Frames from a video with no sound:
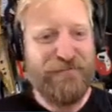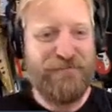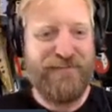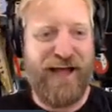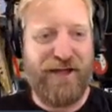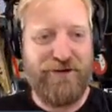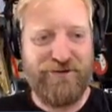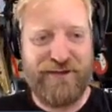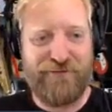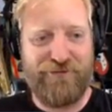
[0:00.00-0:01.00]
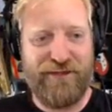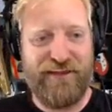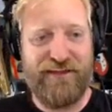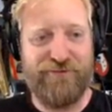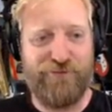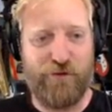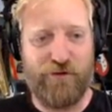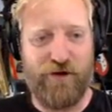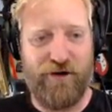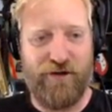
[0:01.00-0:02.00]
Yeah, you're definitely gonna get a phone
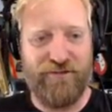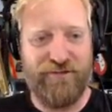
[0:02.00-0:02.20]
call.